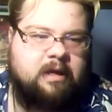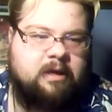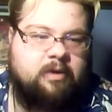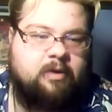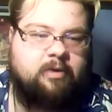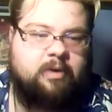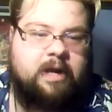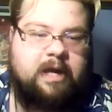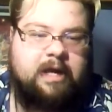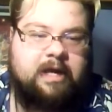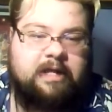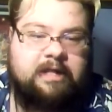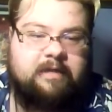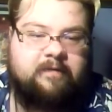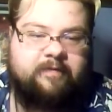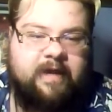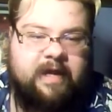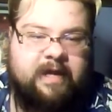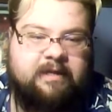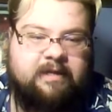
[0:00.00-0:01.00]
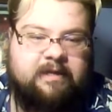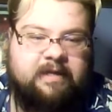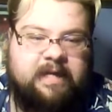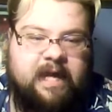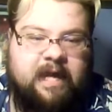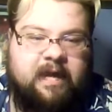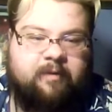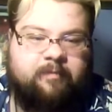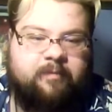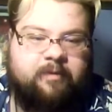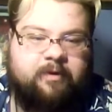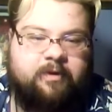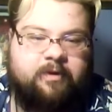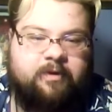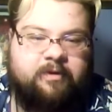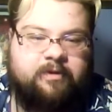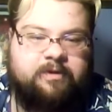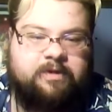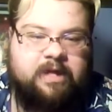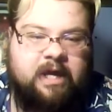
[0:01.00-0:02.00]
Okay, Ethan Van
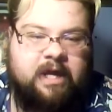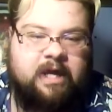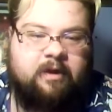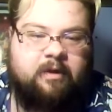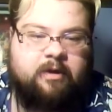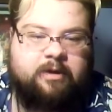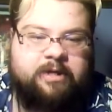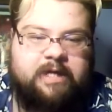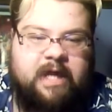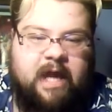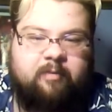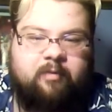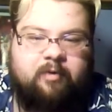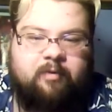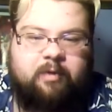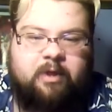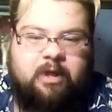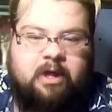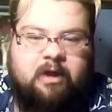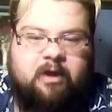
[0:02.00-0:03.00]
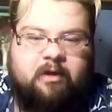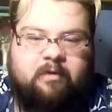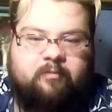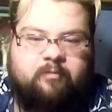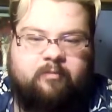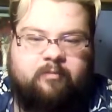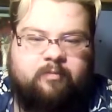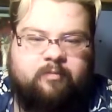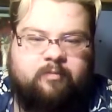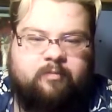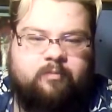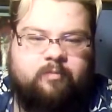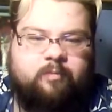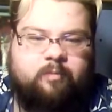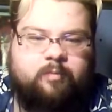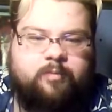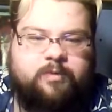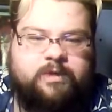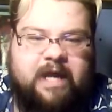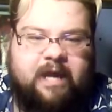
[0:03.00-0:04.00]
Sciver's Cyberfrog
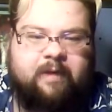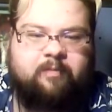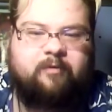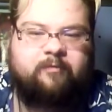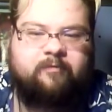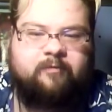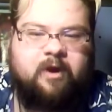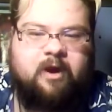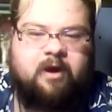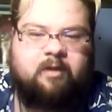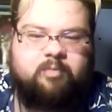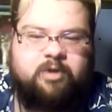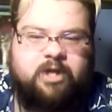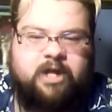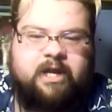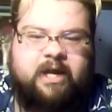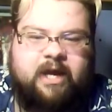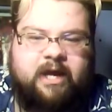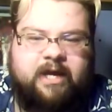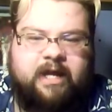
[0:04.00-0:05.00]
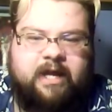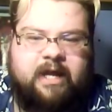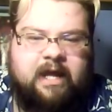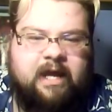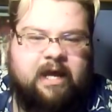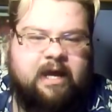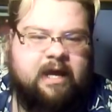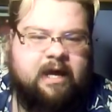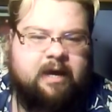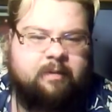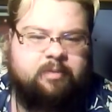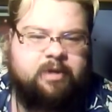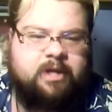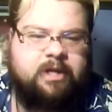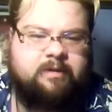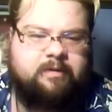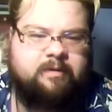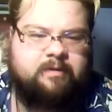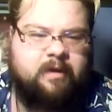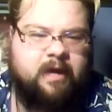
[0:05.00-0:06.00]
Blood Honey.
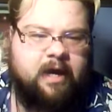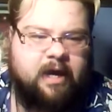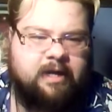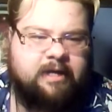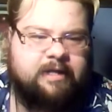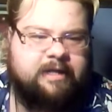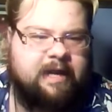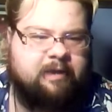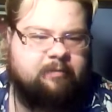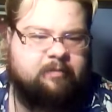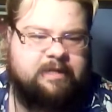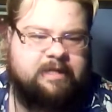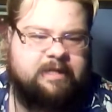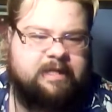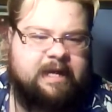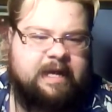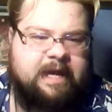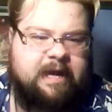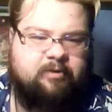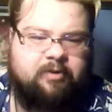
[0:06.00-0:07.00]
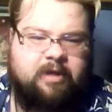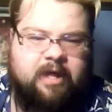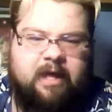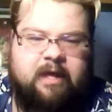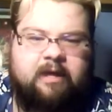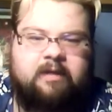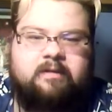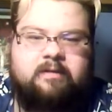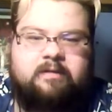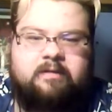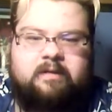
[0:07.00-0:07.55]
Blood Hunt. That one's not out yet.